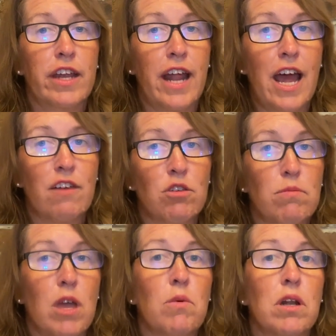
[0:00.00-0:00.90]
and a half, you
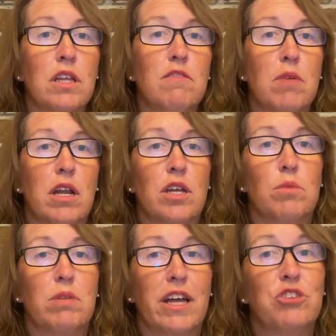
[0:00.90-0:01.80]
may want to leave money in
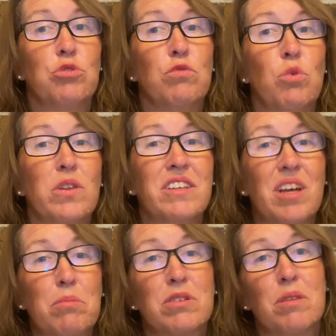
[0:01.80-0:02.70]
your plan to avoid the
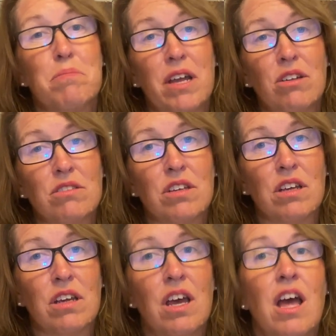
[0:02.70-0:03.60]
10%
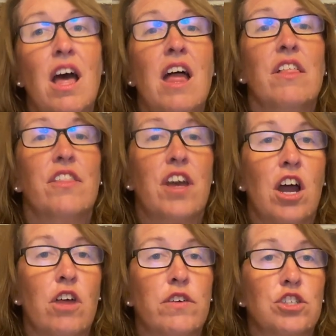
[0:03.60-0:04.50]
penalty that the
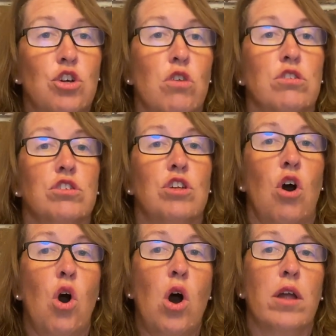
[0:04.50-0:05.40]
IRS charges
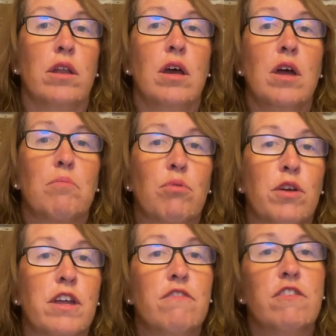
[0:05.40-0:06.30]
on
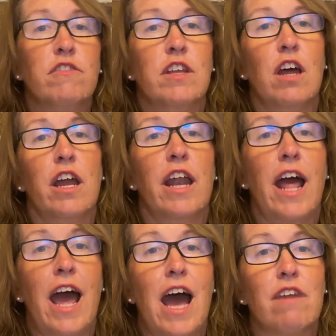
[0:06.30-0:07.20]
pre-59 and a
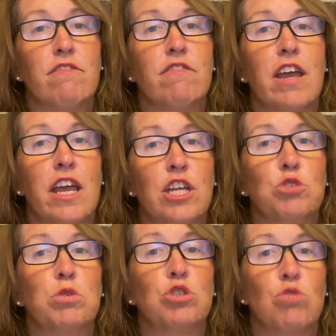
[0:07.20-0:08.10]
half
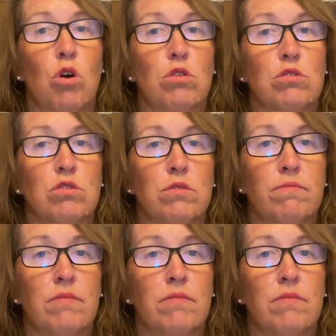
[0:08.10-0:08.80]
age withdrawals.